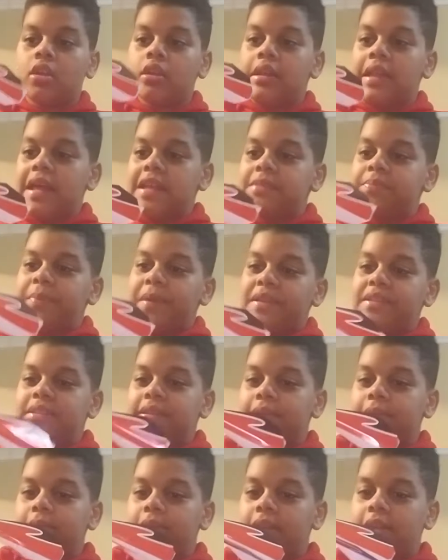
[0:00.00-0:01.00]
That's
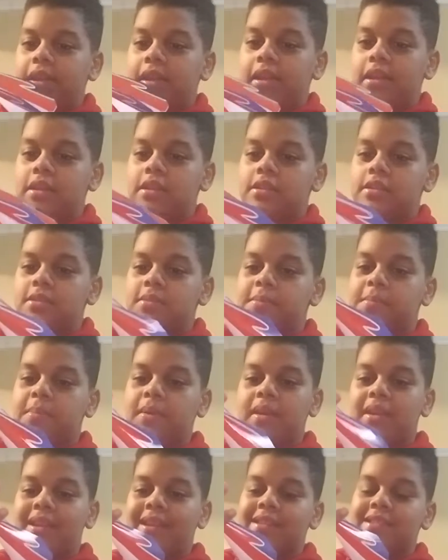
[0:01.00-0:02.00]
basically what it is,
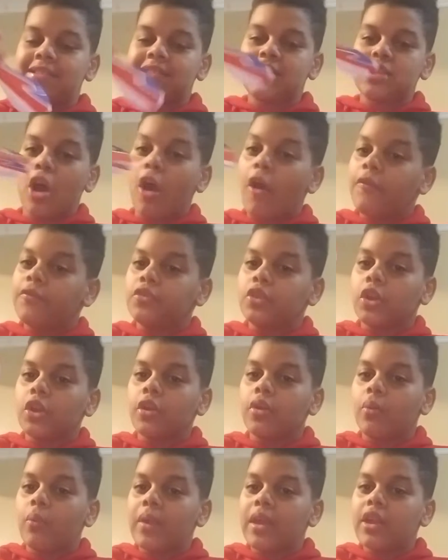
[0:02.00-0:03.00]
but it's softer
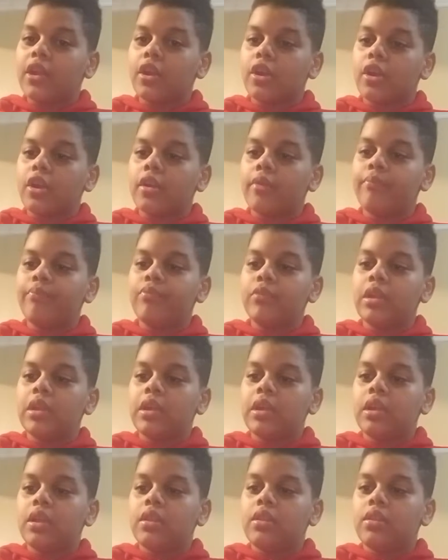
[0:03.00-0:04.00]
and weaker.
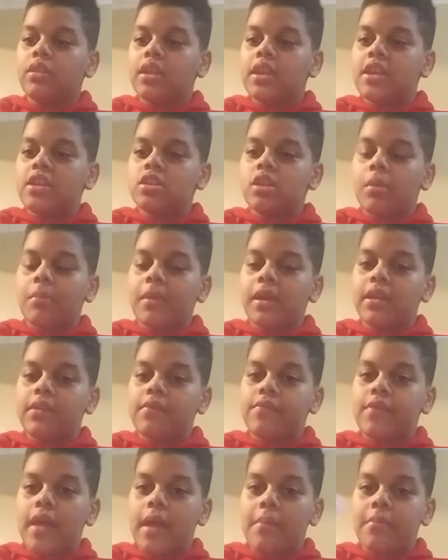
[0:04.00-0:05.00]
These are made
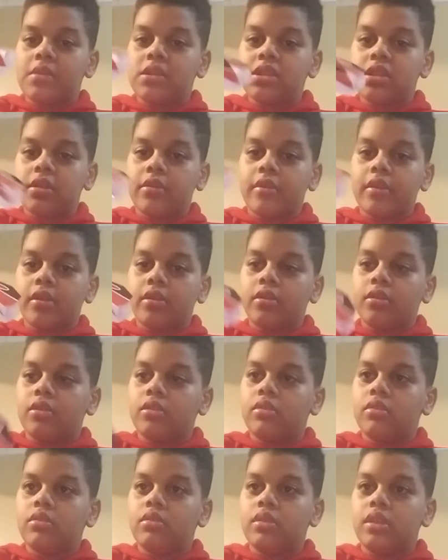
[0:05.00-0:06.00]
of that
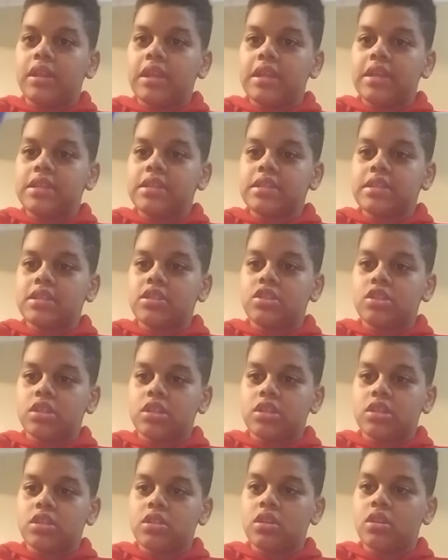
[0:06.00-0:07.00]
material. This is
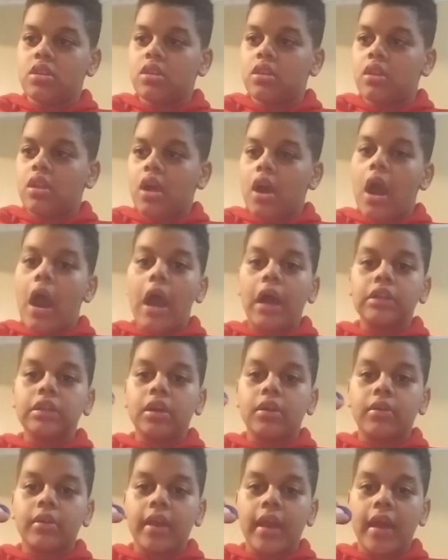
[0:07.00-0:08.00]
just
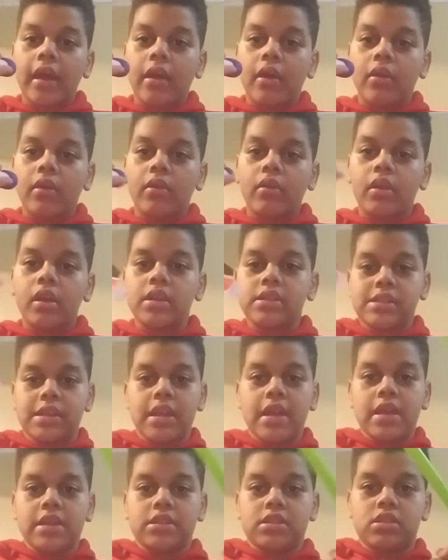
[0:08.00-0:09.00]
hollowed out because it
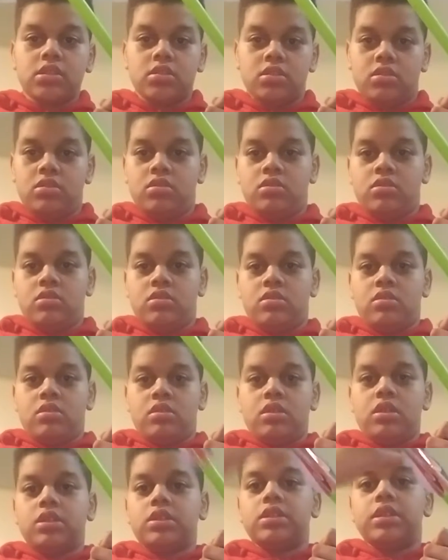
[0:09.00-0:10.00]
has to
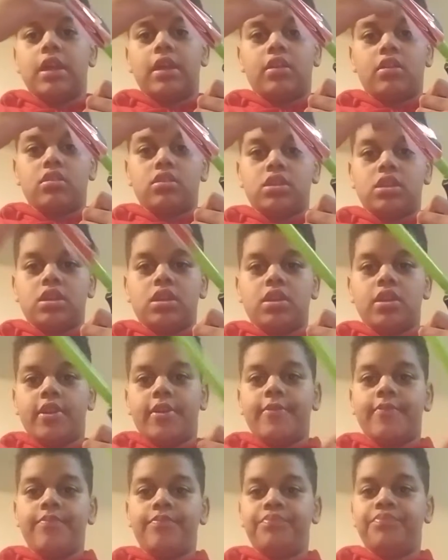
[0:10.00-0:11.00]
slide onto here.